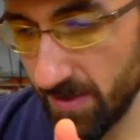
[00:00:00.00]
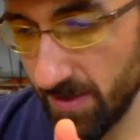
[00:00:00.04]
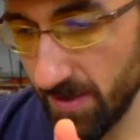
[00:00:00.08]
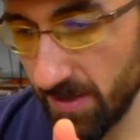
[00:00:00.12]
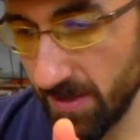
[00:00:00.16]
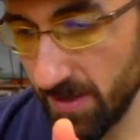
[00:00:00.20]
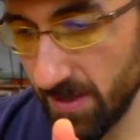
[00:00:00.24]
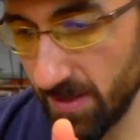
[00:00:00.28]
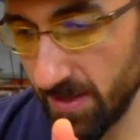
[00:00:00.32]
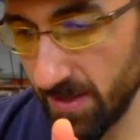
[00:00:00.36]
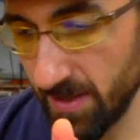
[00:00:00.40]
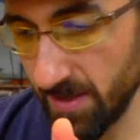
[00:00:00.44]

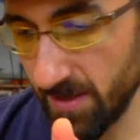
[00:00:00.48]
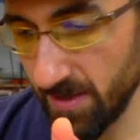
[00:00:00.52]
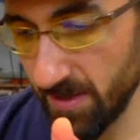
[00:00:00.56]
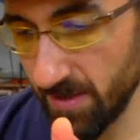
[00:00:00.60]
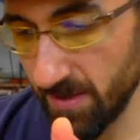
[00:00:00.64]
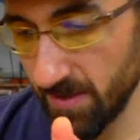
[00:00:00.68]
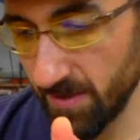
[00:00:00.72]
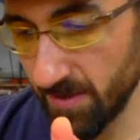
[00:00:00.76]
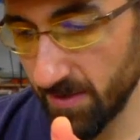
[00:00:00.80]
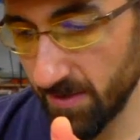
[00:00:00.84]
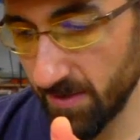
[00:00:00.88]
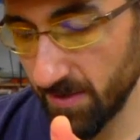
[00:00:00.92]
Uh,
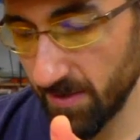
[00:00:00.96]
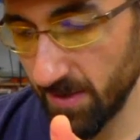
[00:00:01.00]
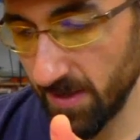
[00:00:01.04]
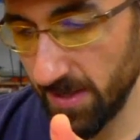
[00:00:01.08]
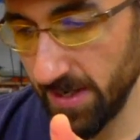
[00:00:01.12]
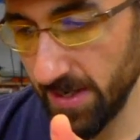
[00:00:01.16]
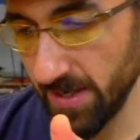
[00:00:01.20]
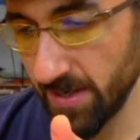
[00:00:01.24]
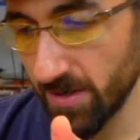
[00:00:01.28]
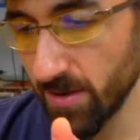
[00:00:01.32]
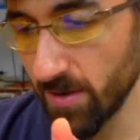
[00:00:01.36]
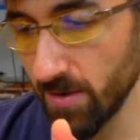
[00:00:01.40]

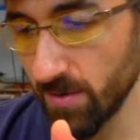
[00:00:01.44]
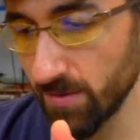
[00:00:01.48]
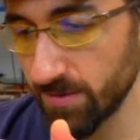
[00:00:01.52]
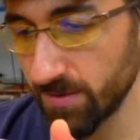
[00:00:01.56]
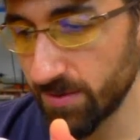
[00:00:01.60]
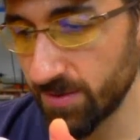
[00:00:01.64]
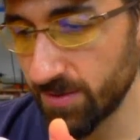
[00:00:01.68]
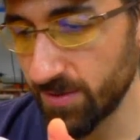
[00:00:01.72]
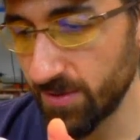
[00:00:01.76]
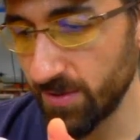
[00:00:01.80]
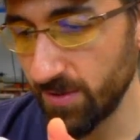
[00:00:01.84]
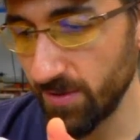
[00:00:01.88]
he goes
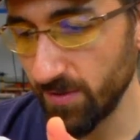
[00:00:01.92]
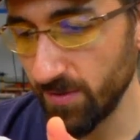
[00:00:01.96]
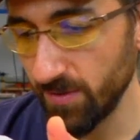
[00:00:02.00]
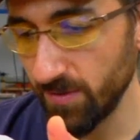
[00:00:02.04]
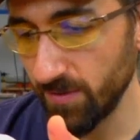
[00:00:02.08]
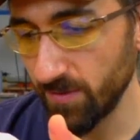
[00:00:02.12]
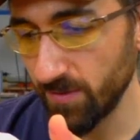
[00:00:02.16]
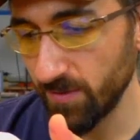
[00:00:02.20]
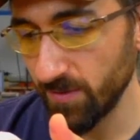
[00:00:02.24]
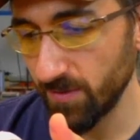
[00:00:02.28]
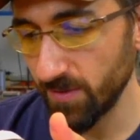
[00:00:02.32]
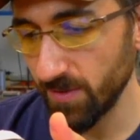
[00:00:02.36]

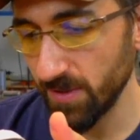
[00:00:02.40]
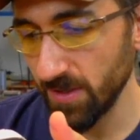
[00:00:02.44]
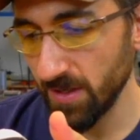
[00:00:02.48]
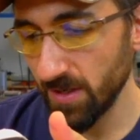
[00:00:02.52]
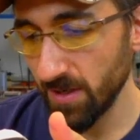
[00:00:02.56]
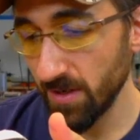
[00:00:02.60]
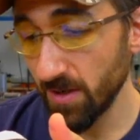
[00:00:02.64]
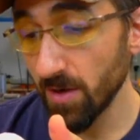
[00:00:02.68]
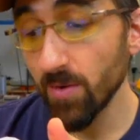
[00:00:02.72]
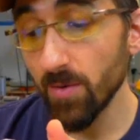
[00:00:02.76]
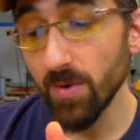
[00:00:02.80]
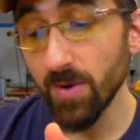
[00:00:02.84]
to
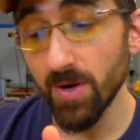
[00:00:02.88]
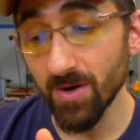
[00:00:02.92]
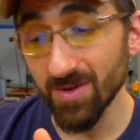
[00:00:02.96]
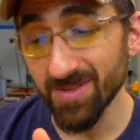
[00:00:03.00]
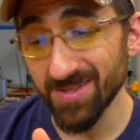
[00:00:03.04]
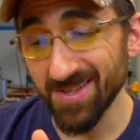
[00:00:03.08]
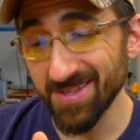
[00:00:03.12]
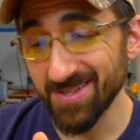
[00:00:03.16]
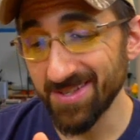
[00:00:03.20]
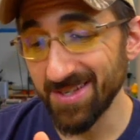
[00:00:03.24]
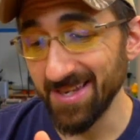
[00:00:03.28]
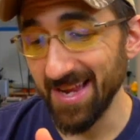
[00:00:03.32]
we goes
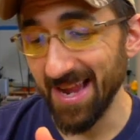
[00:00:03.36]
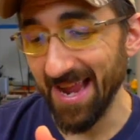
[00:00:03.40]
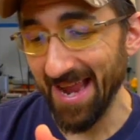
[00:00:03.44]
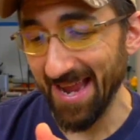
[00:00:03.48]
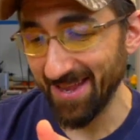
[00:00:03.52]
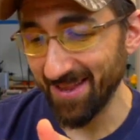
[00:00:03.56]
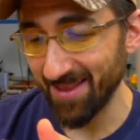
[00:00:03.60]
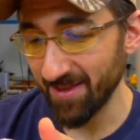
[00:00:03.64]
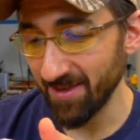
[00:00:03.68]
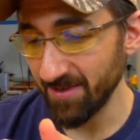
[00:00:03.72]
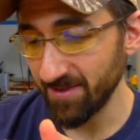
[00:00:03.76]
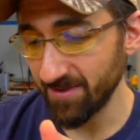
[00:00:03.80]
to see
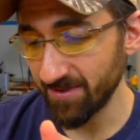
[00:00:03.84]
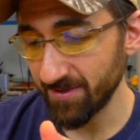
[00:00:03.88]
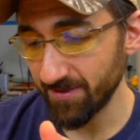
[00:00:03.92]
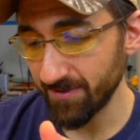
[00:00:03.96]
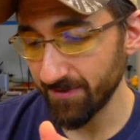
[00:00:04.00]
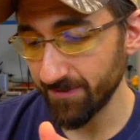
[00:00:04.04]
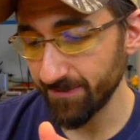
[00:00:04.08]
Atlas.